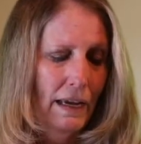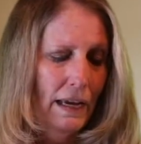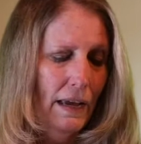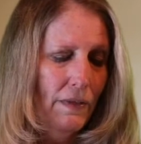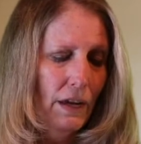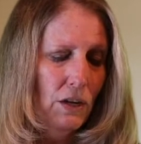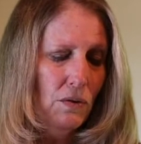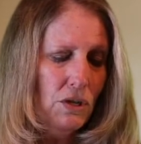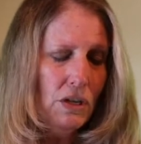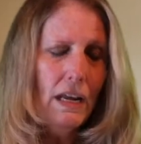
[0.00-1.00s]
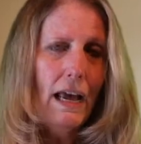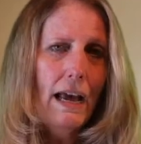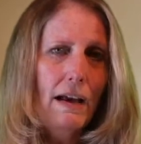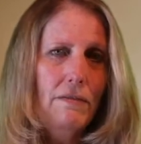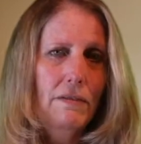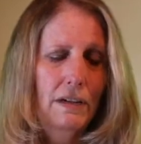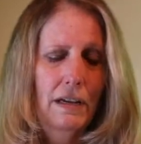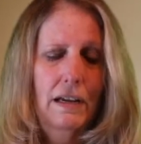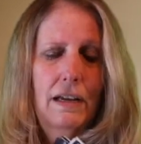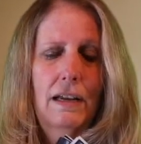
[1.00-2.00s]
And then you should have
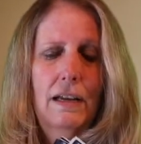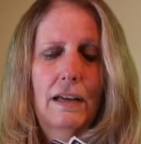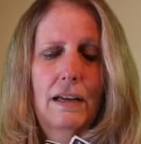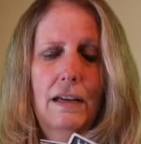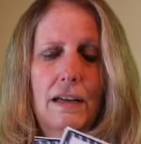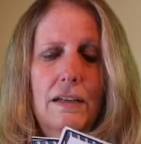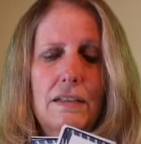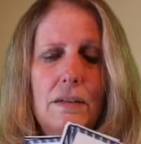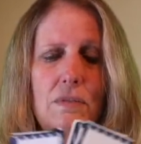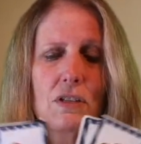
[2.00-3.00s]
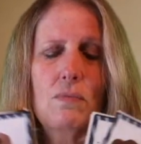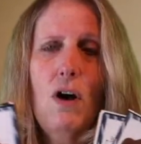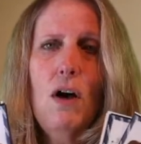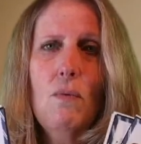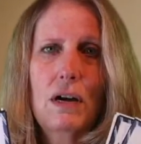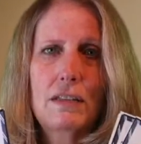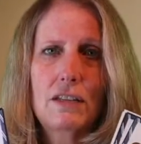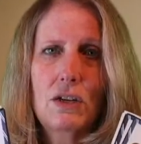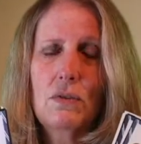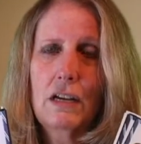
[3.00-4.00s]
some small ones
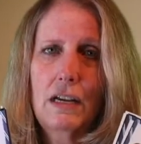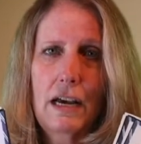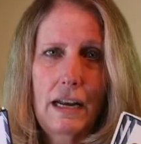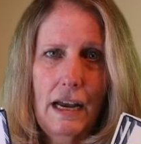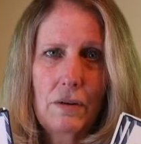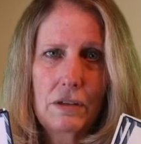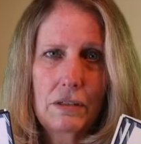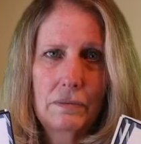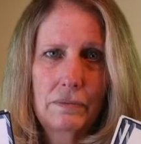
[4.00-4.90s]
that you can cut out.